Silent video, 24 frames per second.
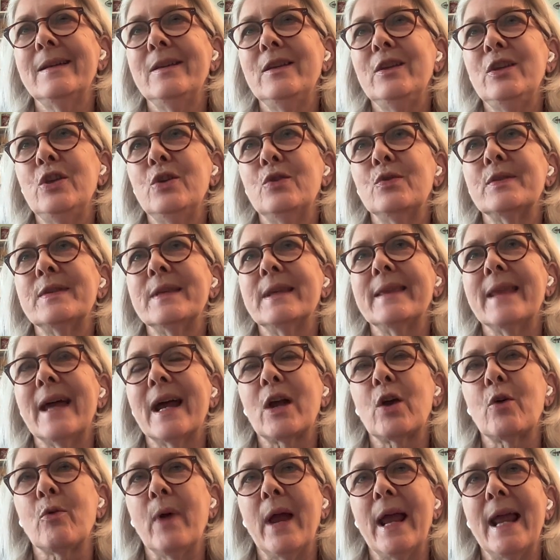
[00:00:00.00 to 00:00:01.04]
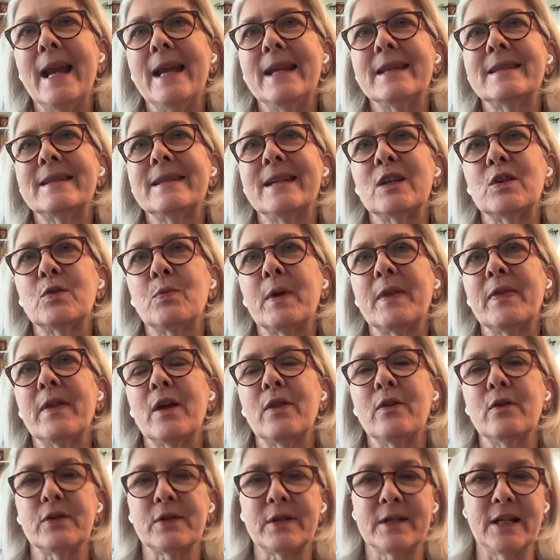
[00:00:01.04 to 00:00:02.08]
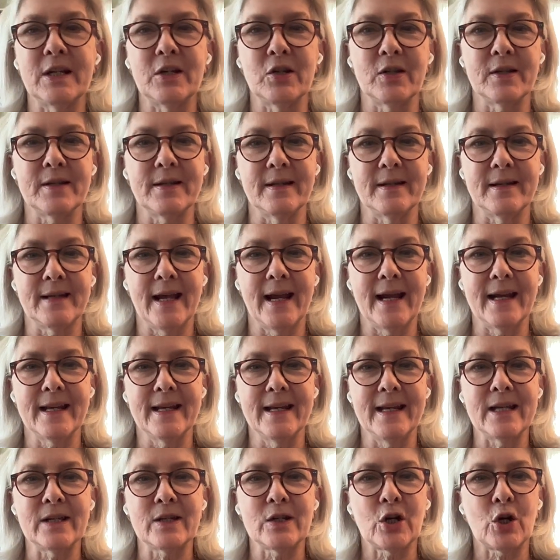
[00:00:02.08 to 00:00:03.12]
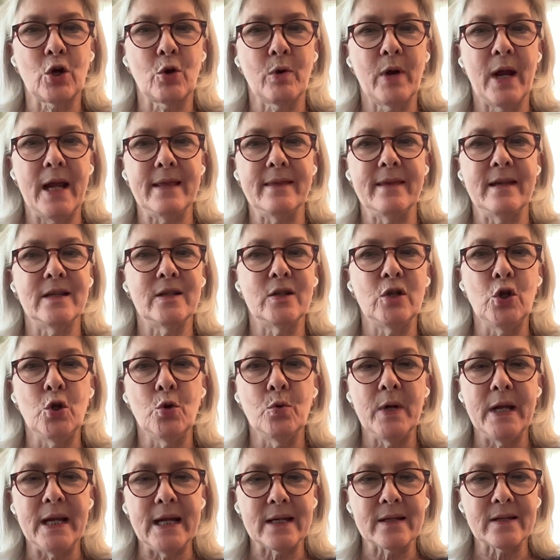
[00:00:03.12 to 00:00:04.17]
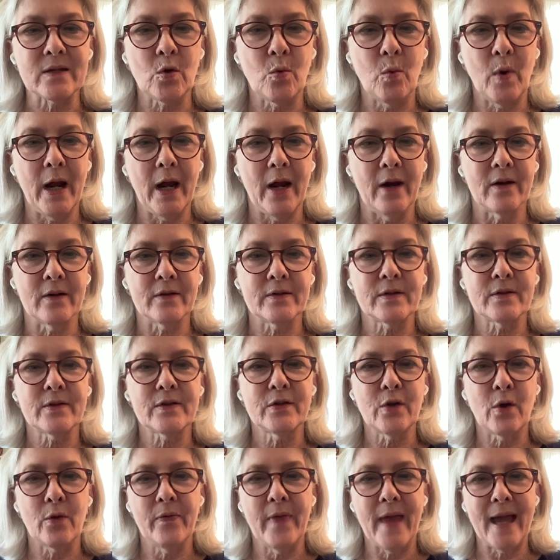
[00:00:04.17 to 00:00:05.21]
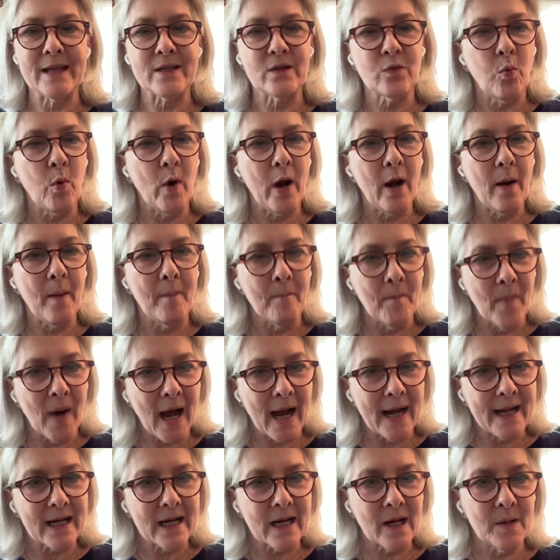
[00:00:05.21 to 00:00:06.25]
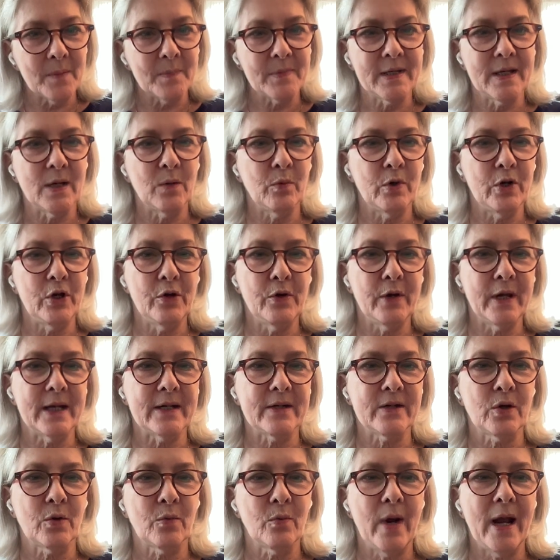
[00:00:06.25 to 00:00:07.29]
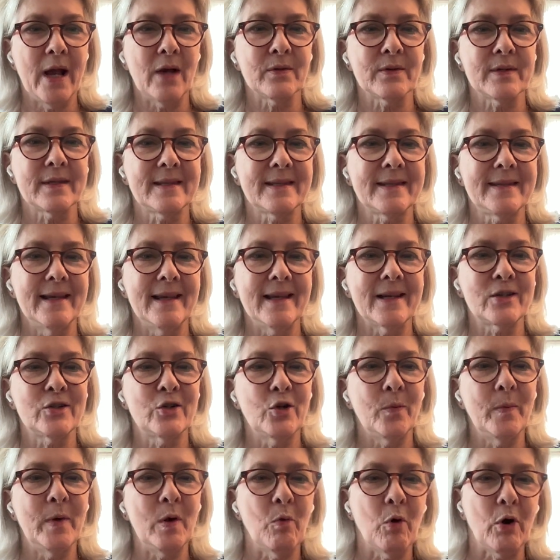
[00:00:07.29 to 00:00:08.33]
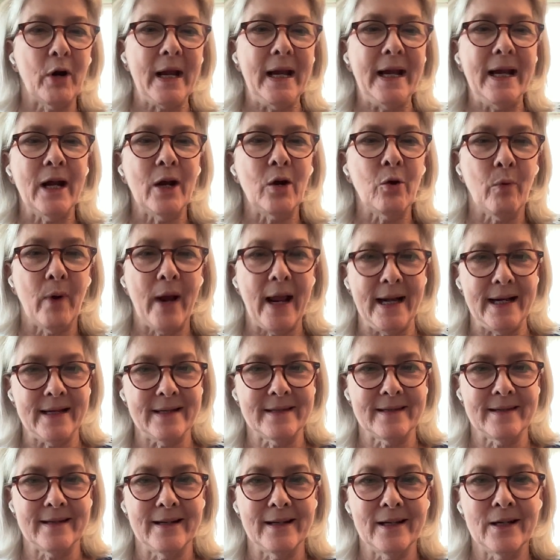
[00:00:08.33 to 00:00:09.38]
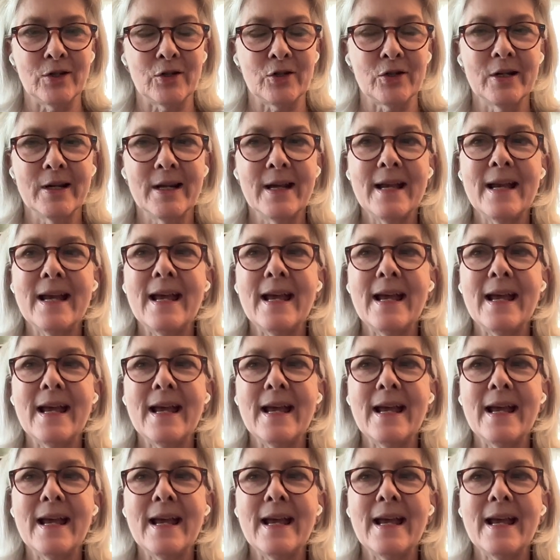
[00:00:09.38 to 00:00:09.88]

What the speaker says: using that granny stitch with other stitches and techniques to create these unique squares. So that's where mine comes in. When you get to round 6, you'll be working a granny stitch.